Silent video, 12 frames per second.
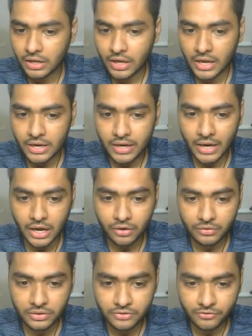And now
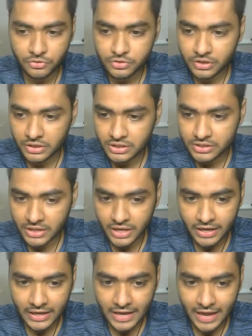if you see this
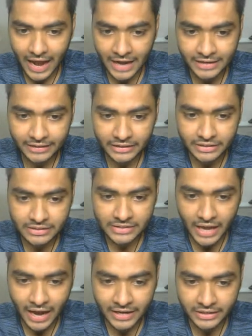this
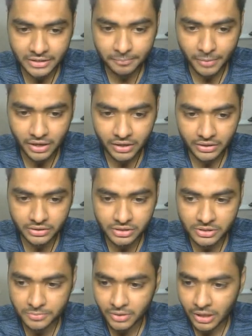it part
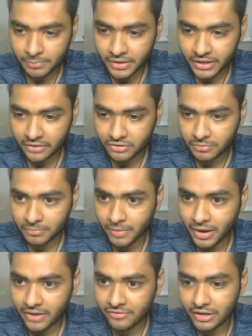is being updated with
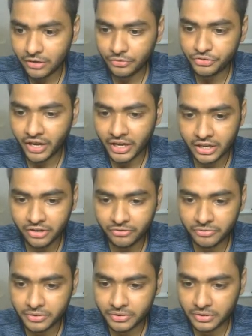my value which I gave
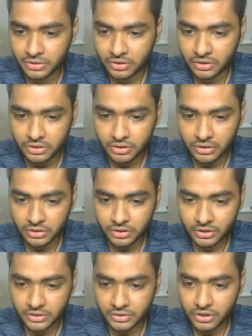
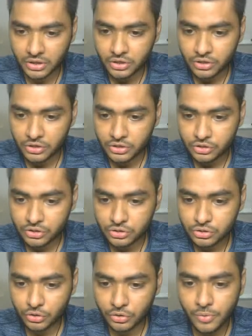here.
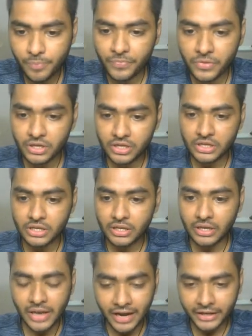So
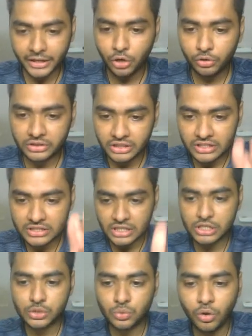right now this
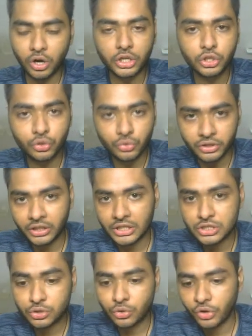is what query
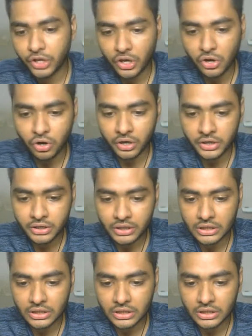is going on